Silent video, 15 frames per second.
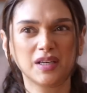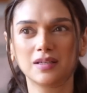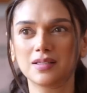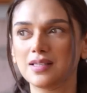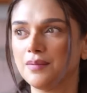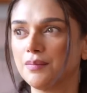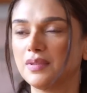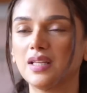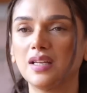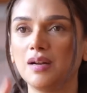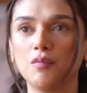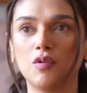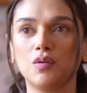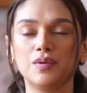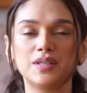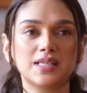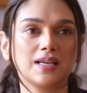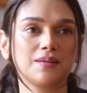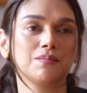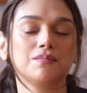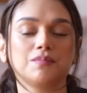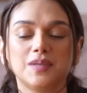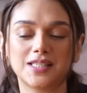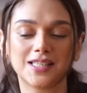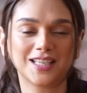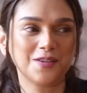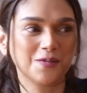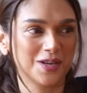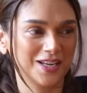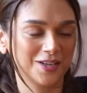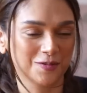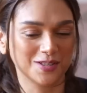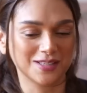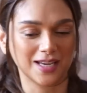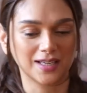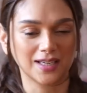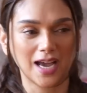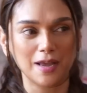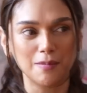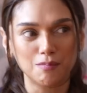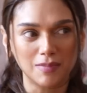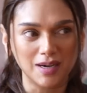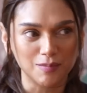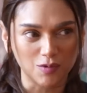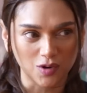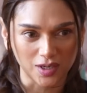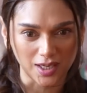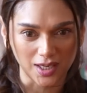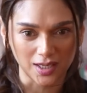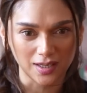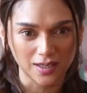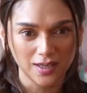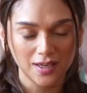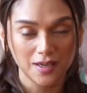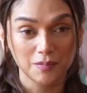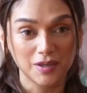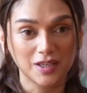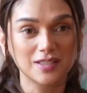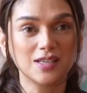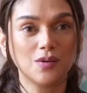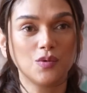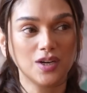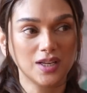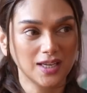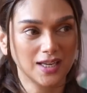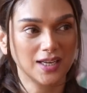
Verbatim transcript: because then, then I'm always like, basically what I do is I time my morning because I want